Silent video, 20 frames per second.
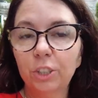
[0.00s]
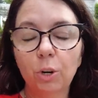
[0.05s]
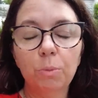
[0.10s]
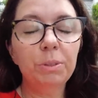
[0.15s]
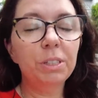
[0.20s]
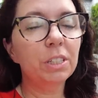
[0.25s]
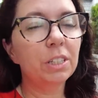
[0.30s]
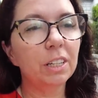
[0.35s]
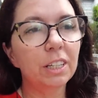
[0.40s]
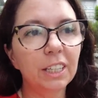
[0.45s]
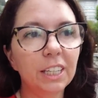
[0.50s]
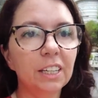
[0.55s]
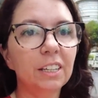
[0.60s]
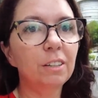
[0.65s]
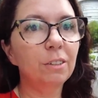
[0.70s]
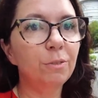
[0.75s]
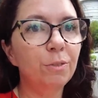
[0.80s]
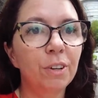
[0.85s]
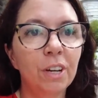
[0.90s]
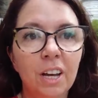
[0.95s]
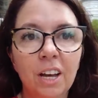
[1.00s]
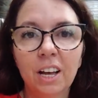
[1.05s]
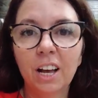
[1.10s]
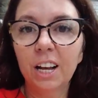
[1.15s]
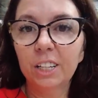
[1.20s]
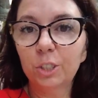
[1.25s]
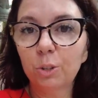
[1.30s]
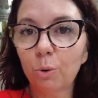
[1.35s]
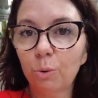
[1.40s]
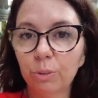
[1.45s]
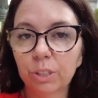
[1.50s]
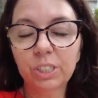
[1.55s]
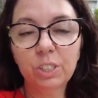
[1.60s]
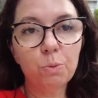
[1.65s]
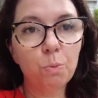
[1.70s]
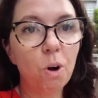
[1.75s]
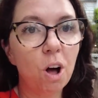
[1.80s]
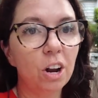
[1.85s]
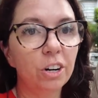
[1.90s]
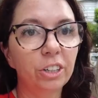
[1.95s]
Nobody's gonna give a tourist
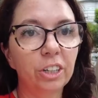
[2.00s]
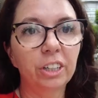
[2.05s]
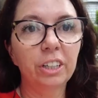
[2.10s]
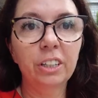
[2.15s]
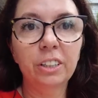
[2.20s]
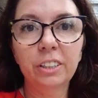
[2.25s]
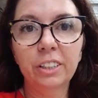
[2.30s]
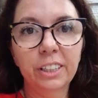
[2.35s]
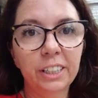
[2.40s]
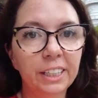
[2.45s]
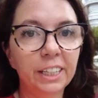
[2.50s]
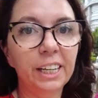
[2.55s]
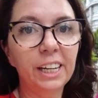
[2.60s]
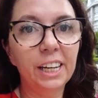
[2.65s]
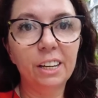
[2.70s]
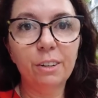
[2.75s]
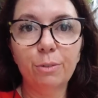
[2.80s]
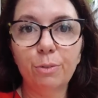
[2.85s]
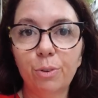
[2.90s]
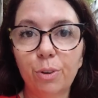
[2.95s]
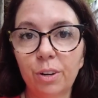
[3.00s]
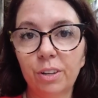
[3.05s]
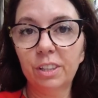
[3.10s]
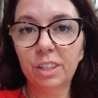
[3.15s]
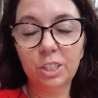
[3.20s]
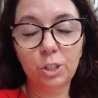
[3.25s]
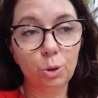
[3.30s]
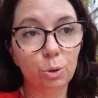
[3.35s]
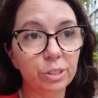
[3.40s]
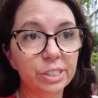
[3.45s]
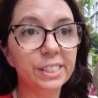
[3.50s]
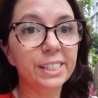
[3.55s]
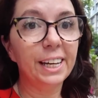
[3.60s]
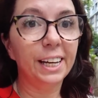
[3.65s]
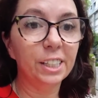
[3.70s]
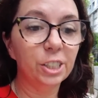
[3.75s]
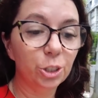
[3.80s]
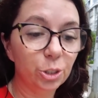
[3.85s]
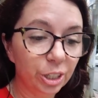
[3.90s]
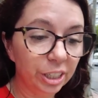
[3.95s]
water if the tourist
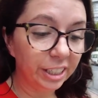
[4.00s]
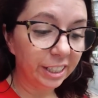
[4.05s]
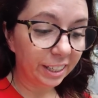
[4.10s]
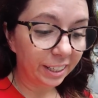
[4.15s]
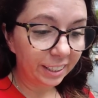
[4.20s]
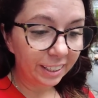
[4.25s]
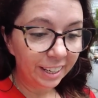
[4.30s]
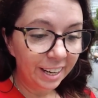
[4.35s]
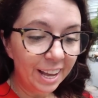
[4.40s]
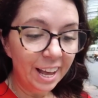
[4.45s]
can't drink it.